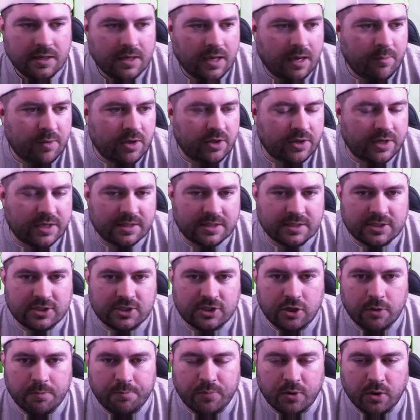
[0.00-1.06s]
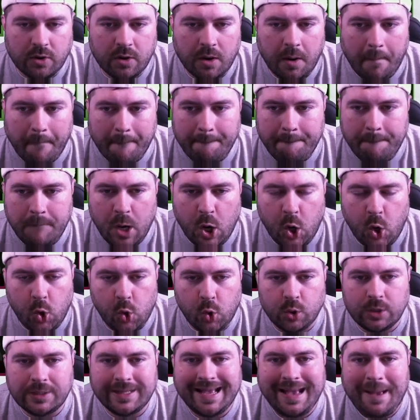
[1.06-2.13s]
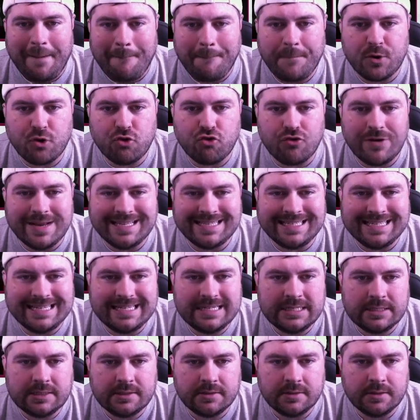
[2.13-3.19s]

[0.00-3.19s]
I'm gonna look at the Super Bowl present